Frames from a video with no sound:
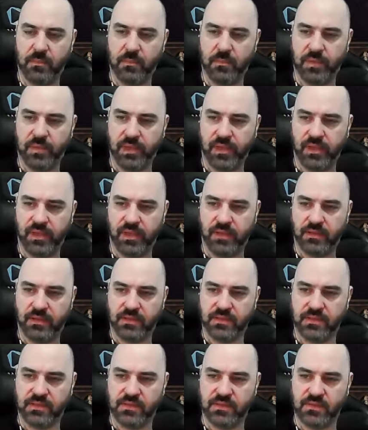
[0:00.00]
But
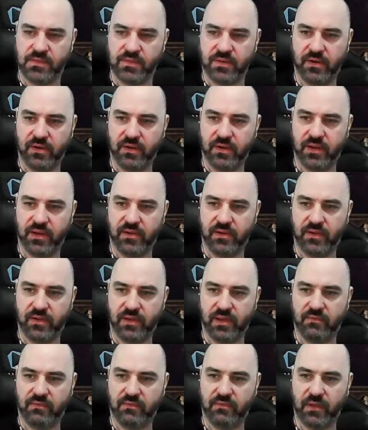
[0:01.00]
since we are now
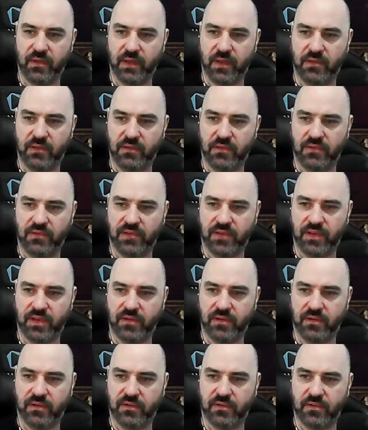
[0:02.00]
a ranged
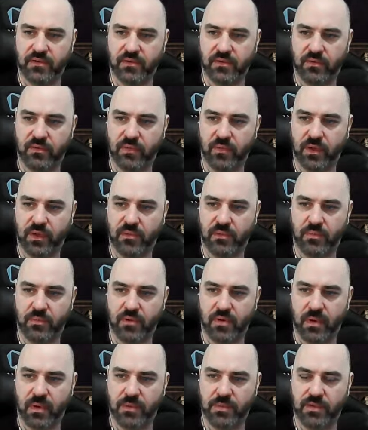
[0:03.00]
character, we can
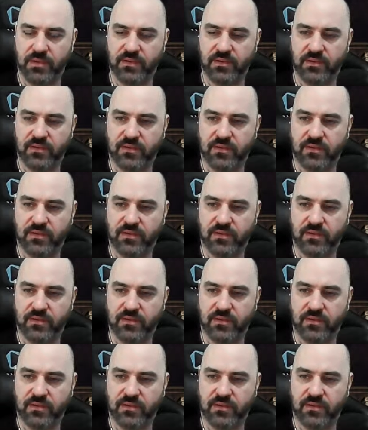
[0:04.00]
probably just